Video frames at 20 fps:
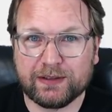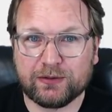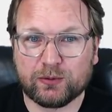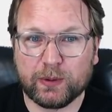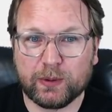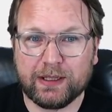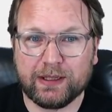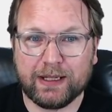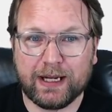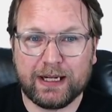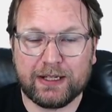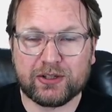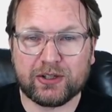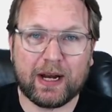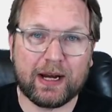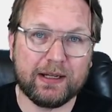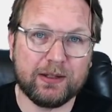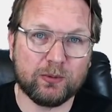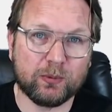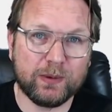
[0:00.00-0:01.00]
is
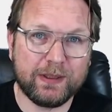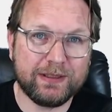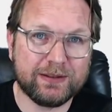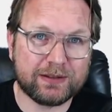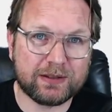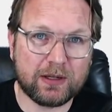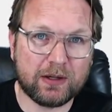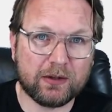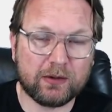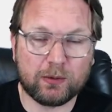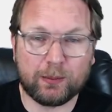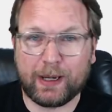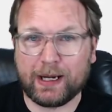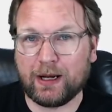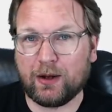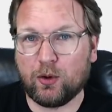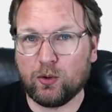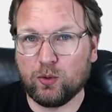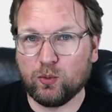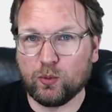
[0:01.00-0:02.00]
ReEngager. I reinstalled it on
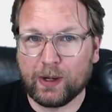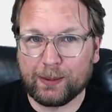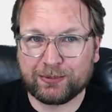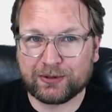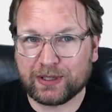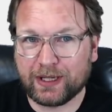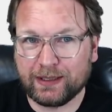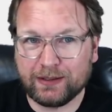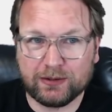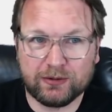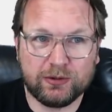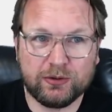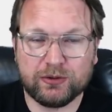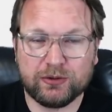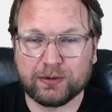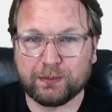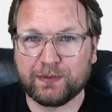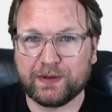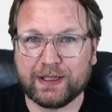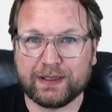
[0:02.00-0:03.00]
my own website, do
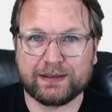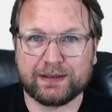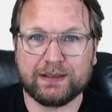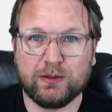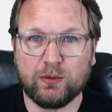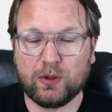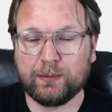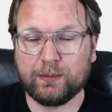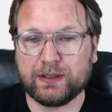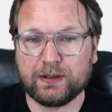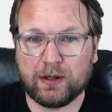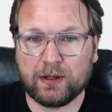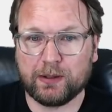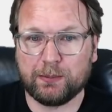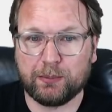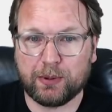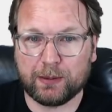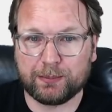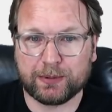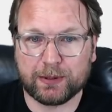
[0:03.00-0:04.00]
some testing with
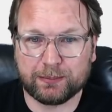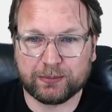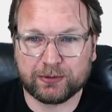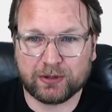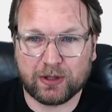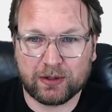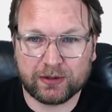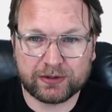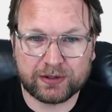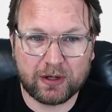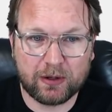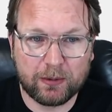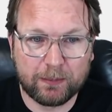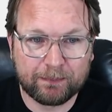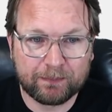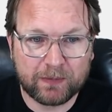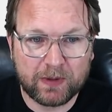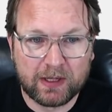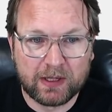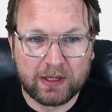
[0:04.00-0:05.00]
other pop-ups also.
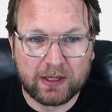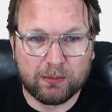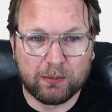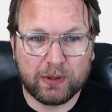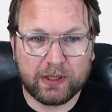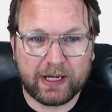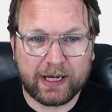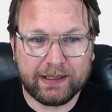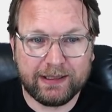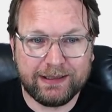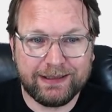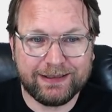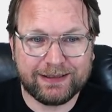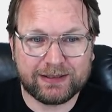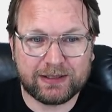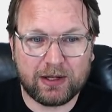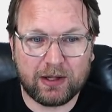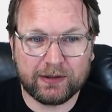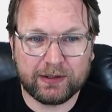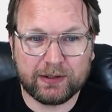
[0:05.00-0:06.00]
But I
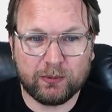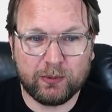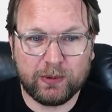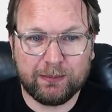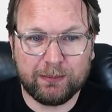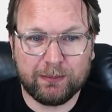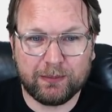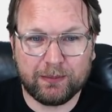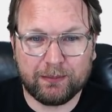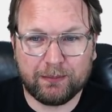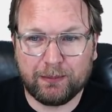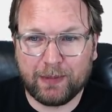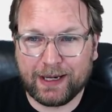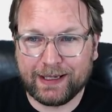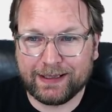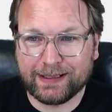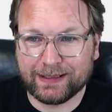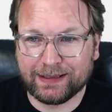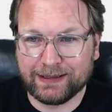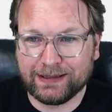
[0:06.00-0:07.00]
installed it with
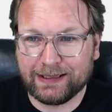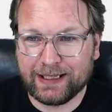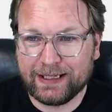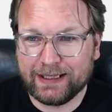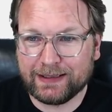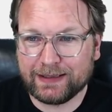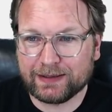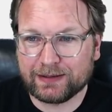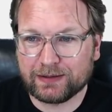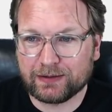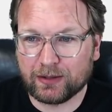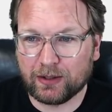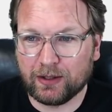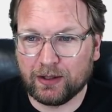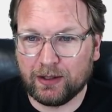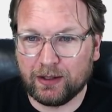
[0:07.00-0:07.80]
my latest